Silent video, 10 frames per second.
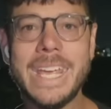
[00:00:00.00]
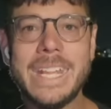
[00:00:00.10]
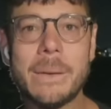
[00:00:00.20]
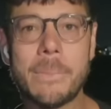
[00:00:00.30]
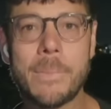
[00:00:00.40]

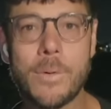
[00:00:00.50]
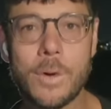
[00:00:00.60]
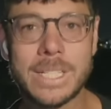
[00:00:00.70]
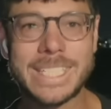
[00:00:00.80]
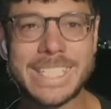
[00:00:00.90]
in a
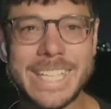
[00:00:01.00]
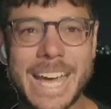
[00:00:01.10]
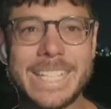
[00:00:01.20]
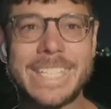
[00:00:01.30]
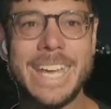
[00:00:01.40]

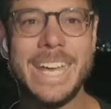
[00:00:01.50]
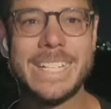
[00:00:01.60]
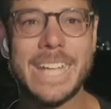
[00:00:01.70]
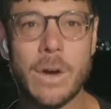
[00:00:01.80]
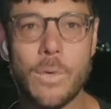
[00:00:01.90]
precise,
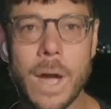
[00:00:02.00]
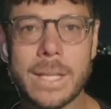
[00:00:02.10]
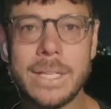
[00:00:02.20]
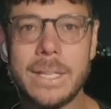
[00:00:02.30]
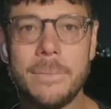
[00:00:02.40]

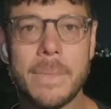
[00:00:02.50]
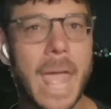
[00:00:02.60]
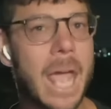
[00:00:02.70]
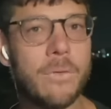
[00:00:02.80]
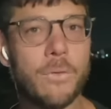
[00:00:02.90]
directed,
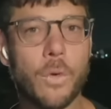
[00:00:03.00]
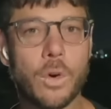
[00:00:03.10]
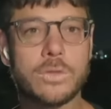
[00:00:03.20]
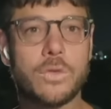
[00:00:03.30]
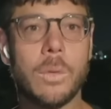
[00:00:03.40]
and
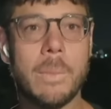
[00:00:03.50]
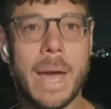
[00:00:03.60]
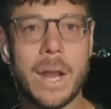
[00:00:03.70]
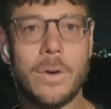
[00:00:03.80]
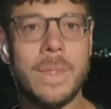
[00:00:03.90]
forceful
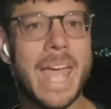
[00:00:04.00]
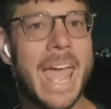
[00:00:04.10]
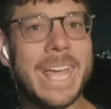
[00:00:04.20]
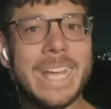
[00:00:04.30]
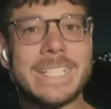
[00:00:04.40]
manner
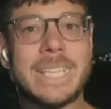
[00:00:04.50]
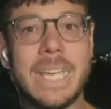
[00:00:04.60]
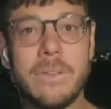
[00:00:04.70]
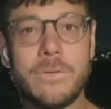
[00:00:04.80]
against the